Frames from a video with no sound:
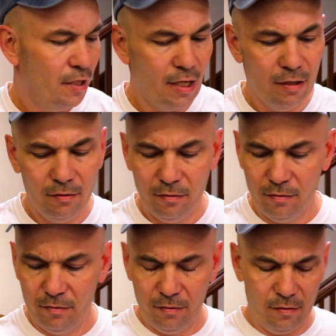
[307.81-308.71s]
Now,
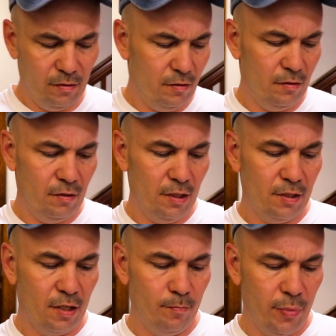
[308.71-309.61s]

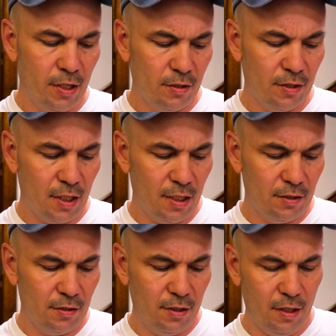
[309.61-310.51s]
let's compare
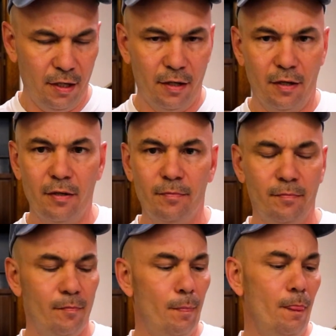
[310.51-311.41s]
sizes here.
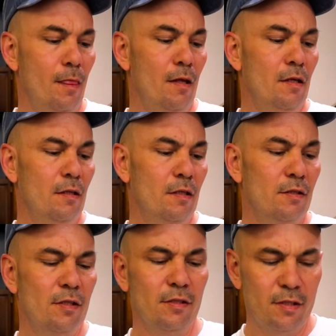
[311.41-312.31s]

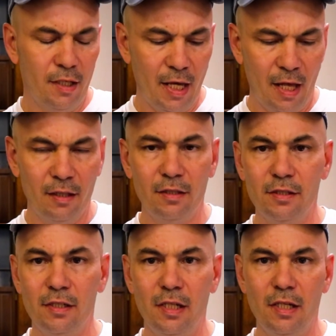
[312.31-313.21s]
This is the
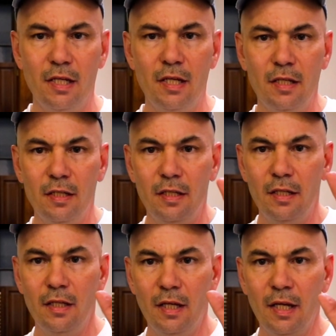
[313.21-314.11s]
Galaxy
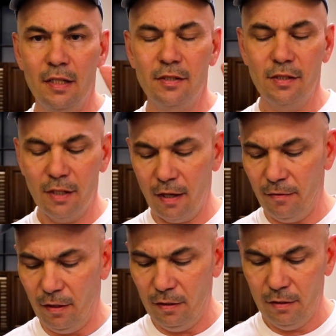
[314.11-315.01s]

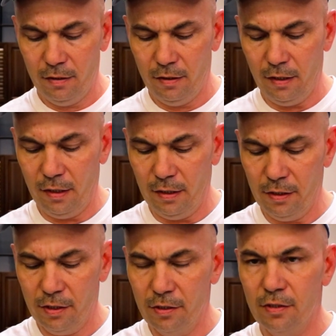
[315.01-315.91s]
S7, and
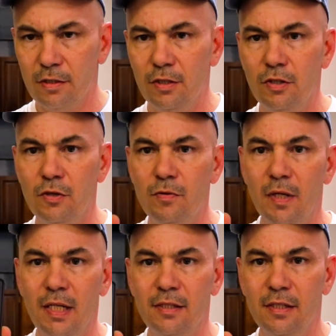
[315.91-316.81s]
this is the
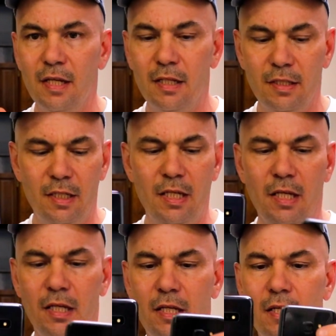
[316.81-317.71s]
new
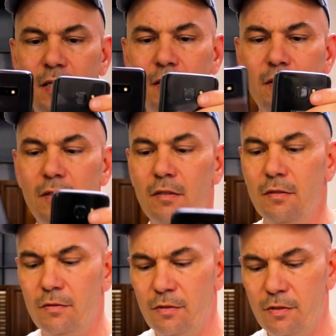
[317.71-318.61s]
S10e.
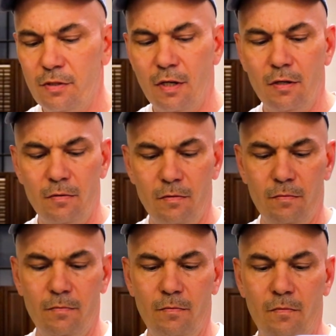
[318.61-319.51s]
So
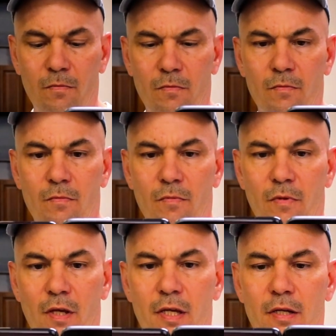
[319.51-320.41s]

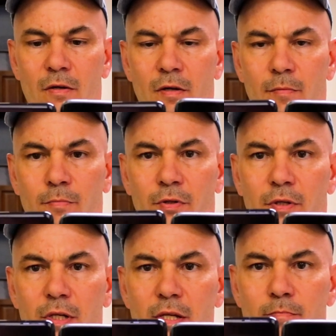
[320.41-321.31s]
they are
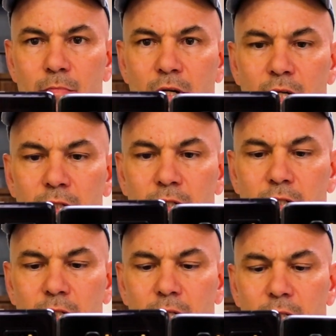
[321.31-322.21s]
pretty
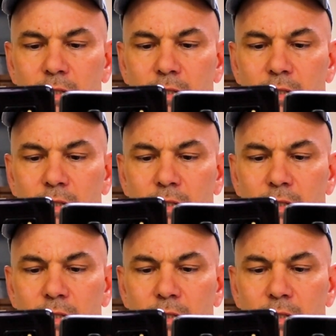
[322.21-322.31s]
much